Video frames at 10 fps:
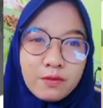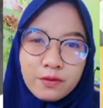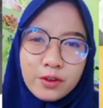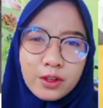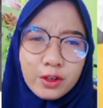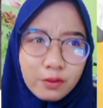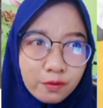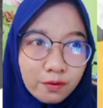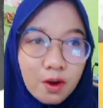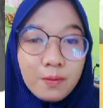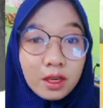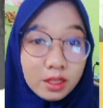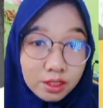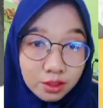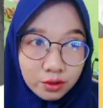for forming
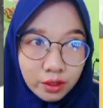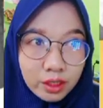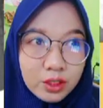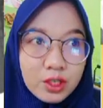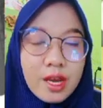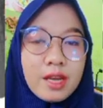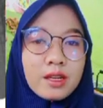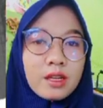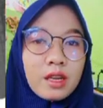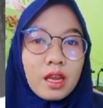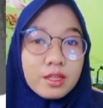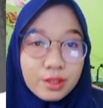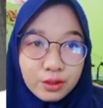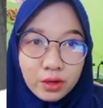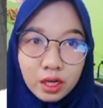instruction,
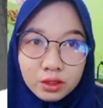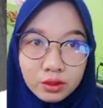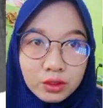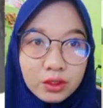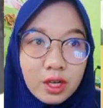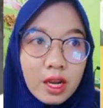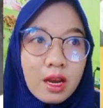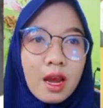instructor,